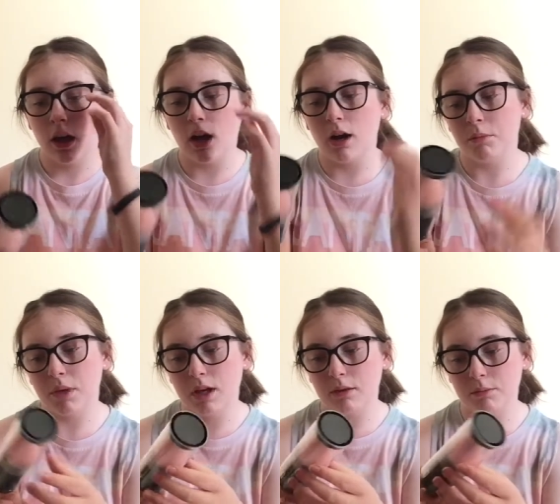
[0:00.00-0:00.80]

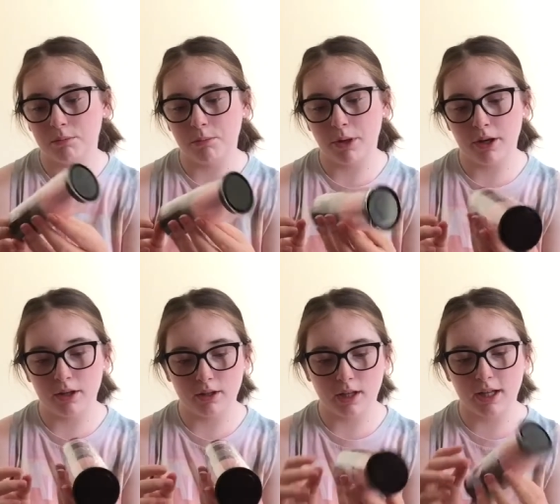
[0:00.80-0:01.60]
um,
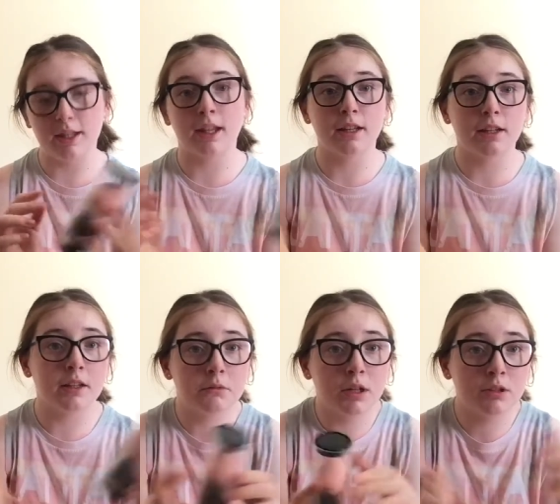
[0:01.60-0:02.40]
but and
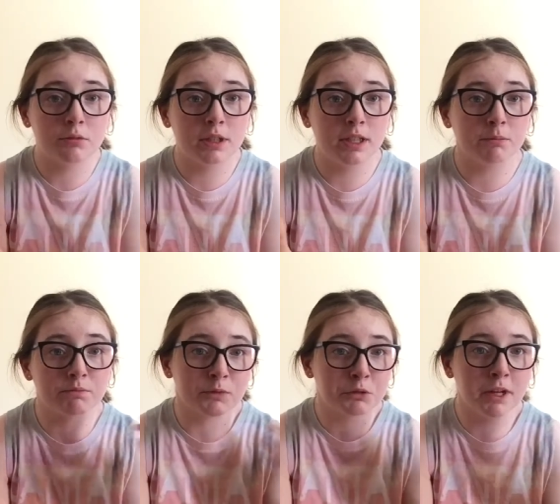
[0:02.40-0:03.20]
it worked really
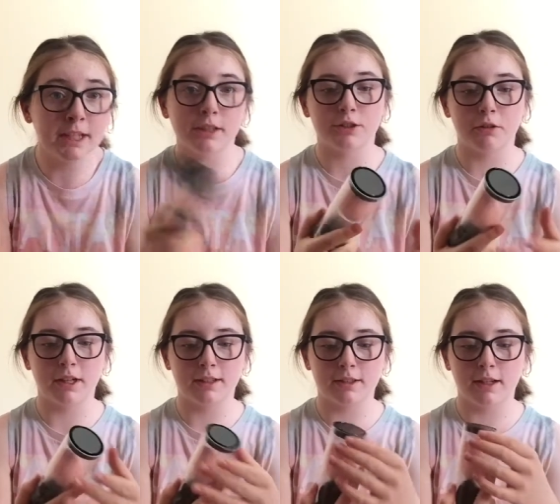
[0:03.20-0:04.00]
great so
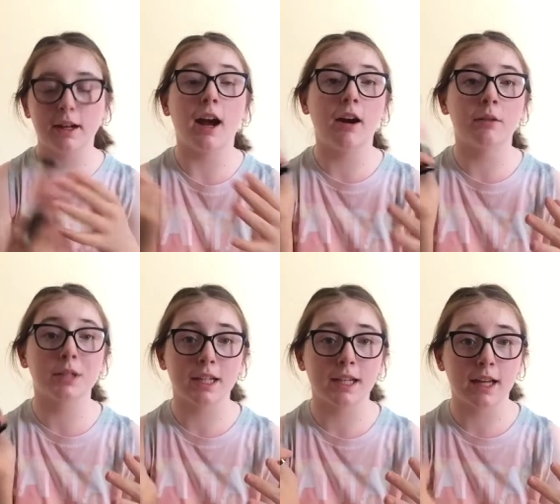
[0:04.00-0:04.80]
I decided oh
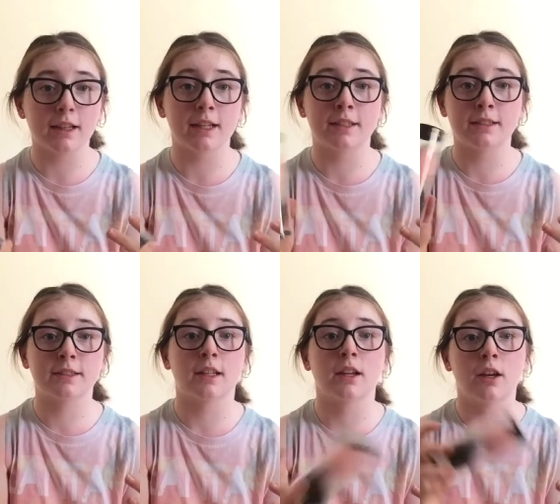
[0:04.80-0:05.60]
I'm going to get
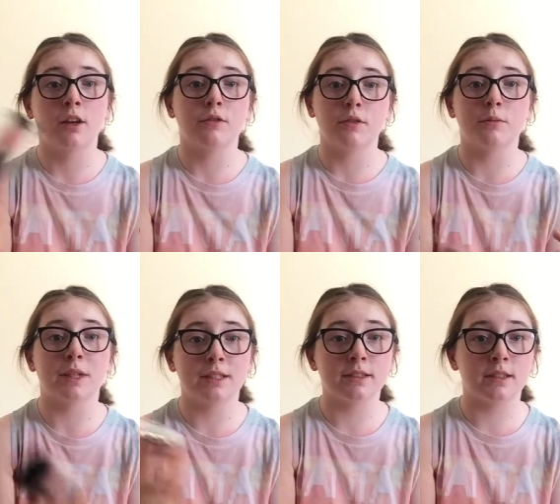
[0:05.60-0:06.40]
this for
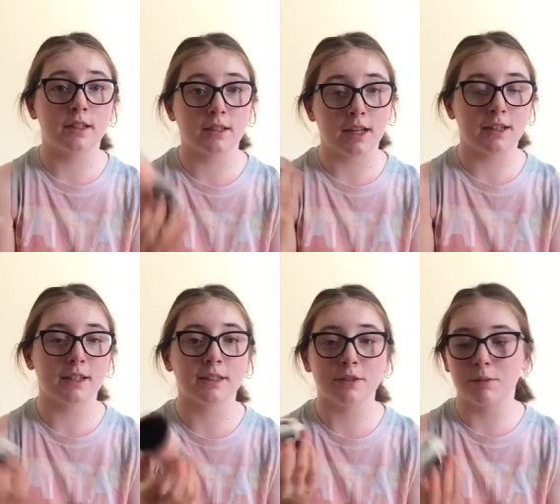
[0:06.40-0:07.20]
my, get
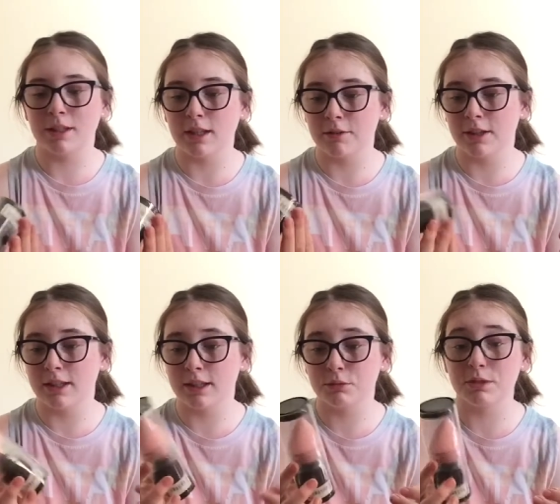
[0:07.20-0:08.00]
this for myself
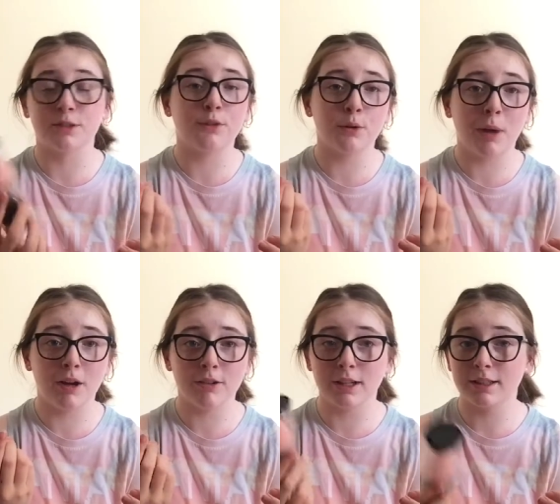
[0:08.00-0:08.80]
and this was
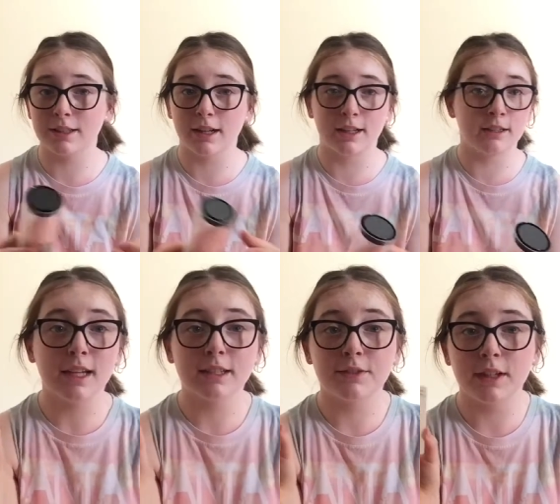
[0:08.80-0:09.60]
£4.99.
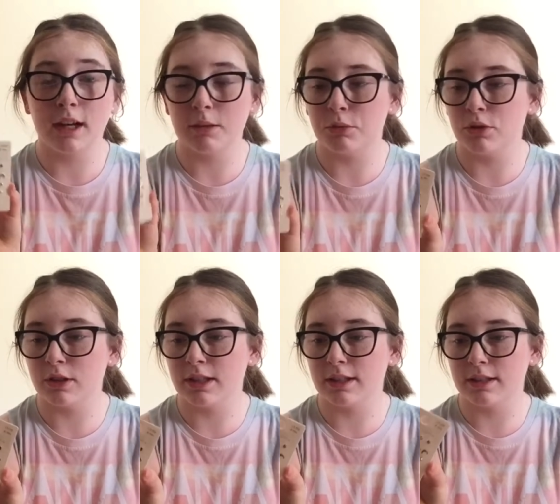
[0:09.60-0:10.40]
Next thing I
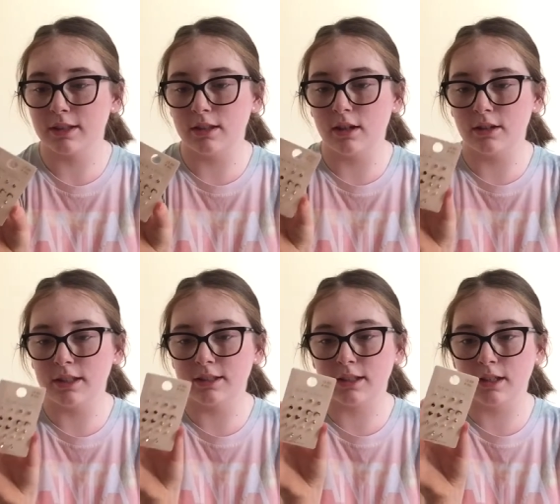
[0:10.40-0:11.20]
bought are
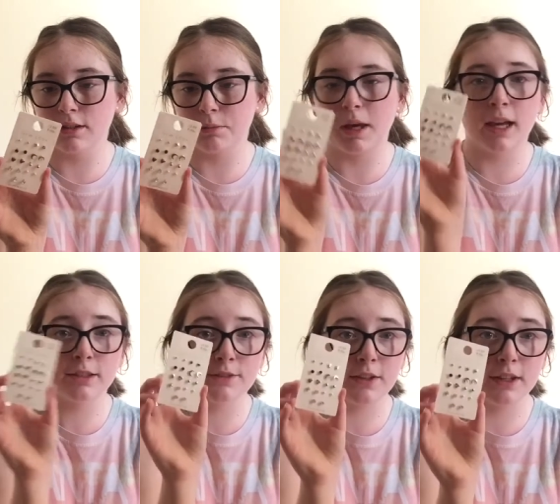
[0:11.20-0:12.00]
these uh,
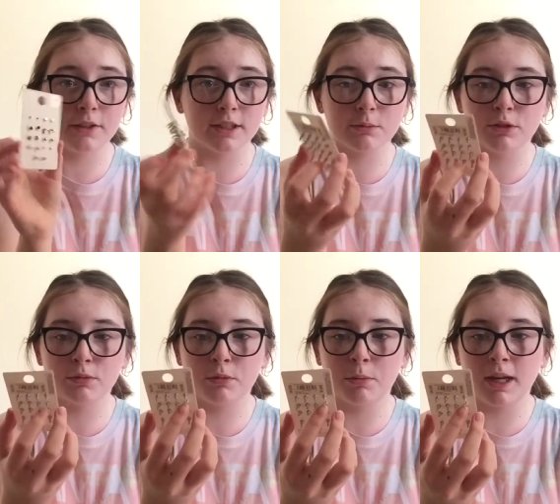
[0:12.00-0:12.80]
pairs of earrings,
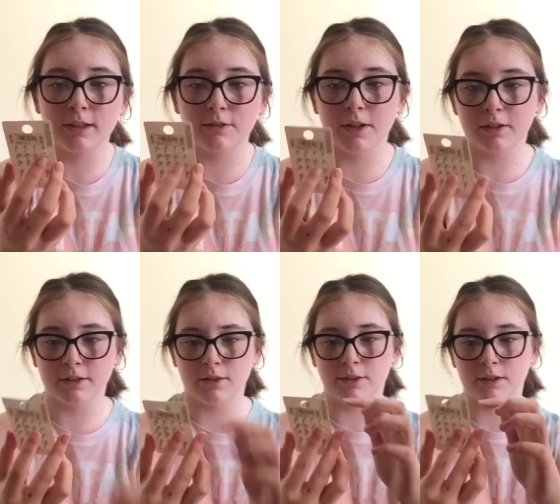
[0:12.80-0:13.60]
multiple pairs of
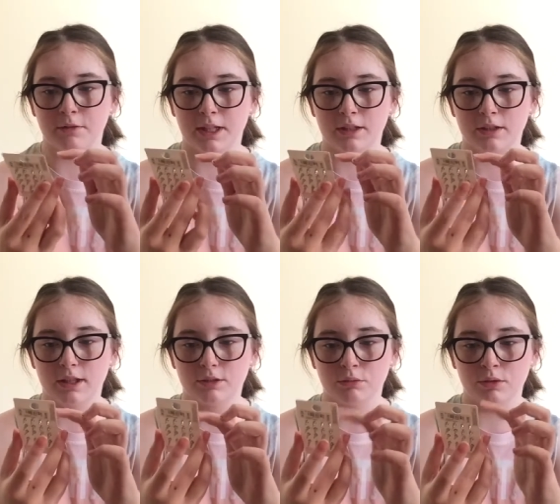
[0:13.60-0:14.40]
earrings. I think, wait,
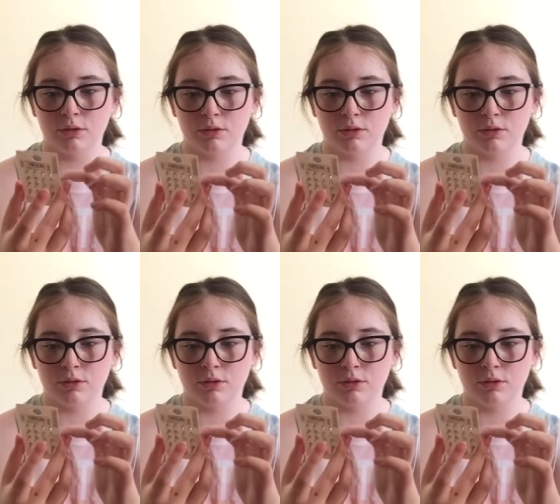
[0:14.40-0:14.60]
there's one,